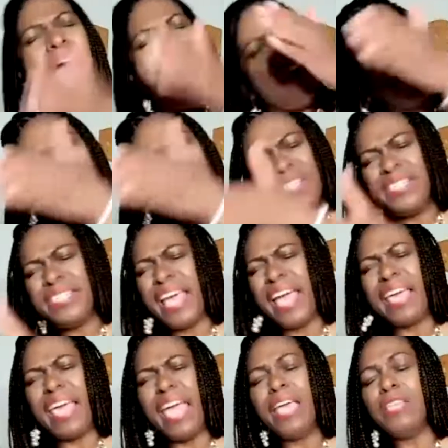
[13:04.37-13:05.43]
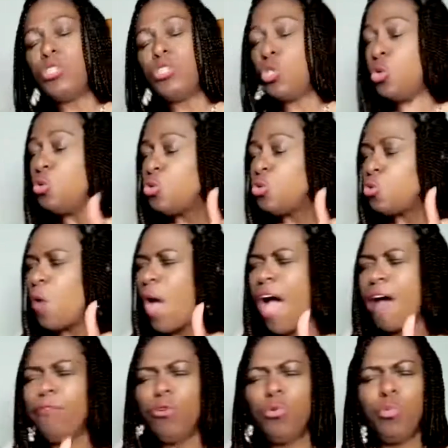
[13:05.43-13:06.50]
after decades. You
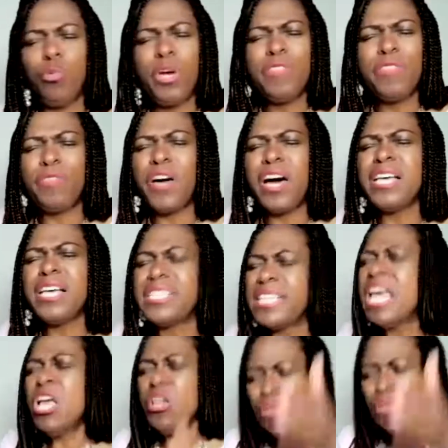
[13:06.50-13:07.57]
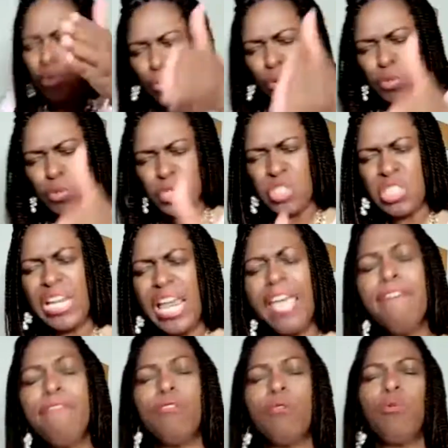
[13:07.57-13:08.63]
traveled with us through
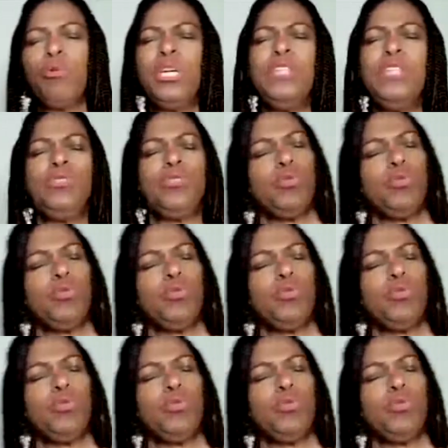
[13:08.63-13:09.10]
slavery,